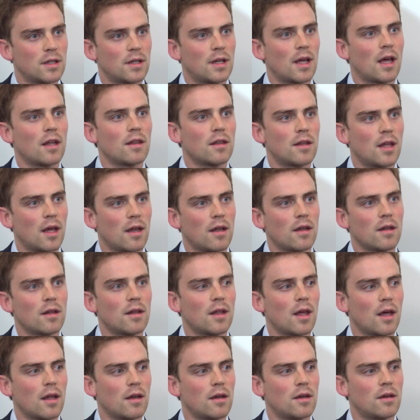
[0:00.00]

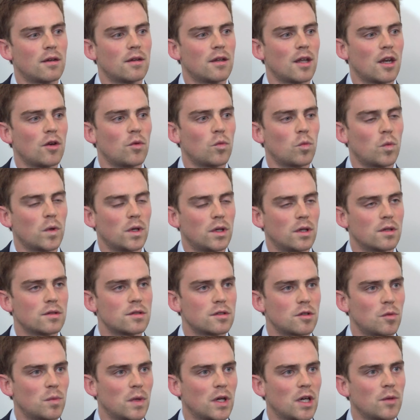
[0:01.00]
than we
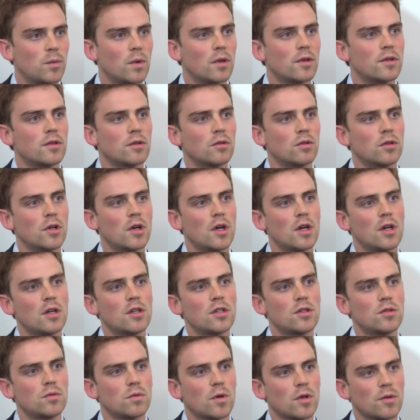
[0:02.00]
used to be able to
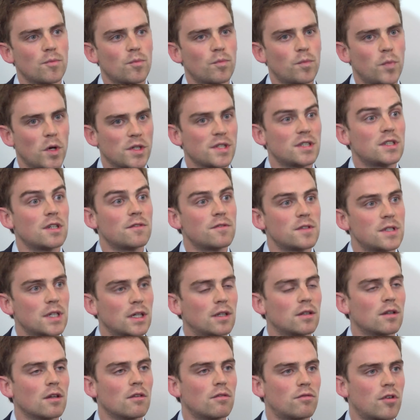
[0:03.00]
a positive
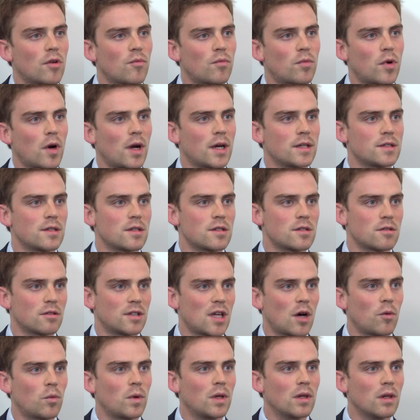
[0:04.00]
signal from prices. So
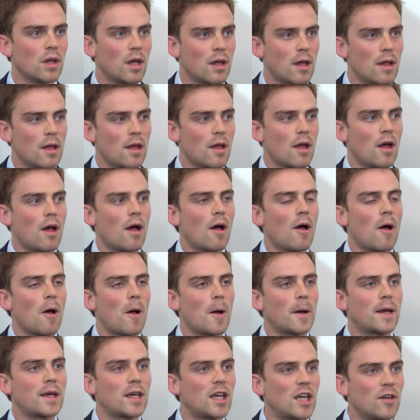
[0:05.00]
that will
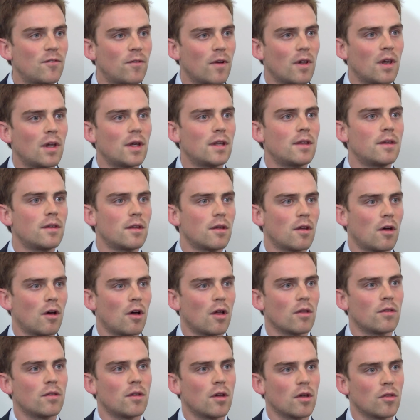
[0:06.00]
keep a lid
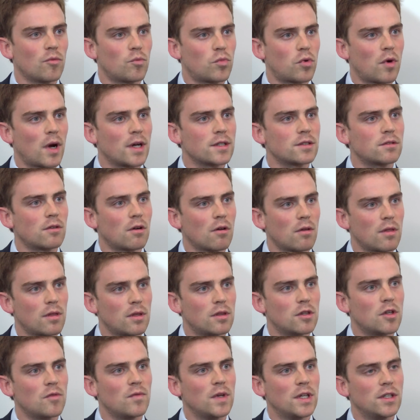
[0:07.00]
on price growth
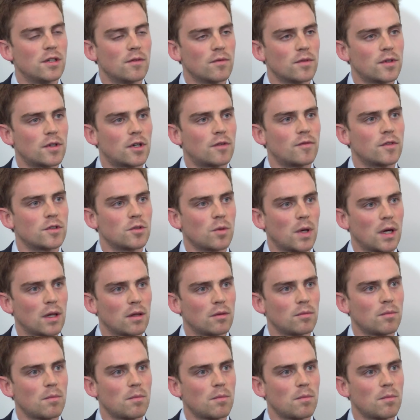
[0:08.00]
in the medium term as well.